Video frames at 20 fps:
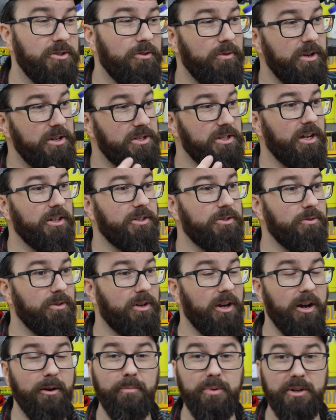You reach out to a
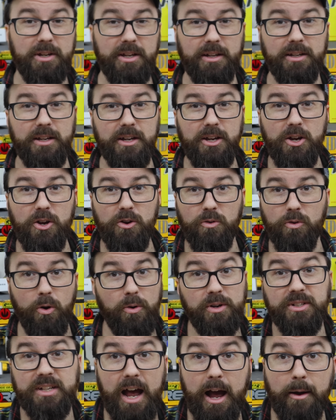company and we're
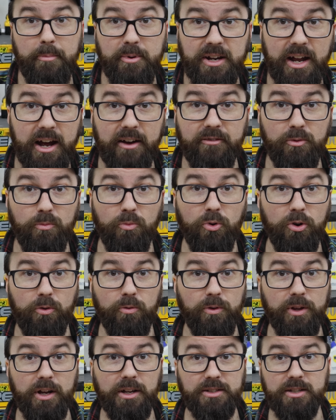always happy to have them work
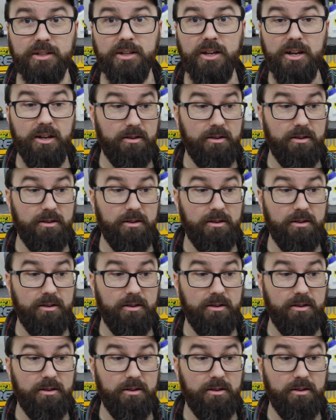with us, and